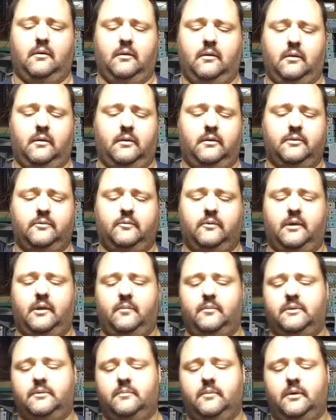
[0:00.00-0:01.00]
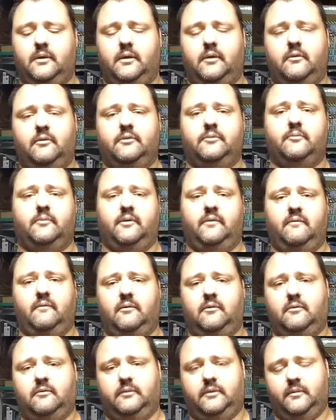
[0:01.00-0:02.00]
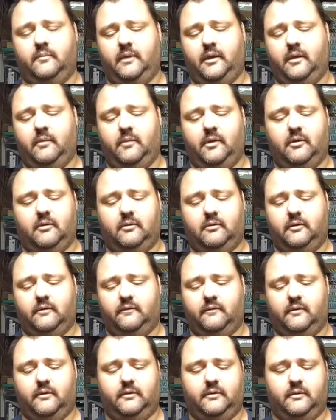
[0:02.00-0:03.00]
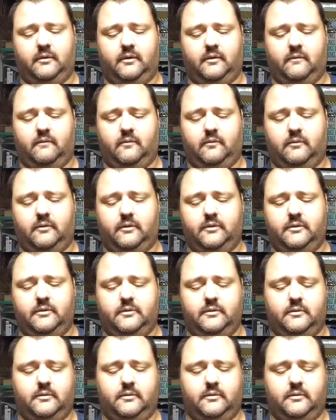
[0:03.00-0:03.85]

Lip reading: This one happens to be 120 volt. They make them in all different voltages.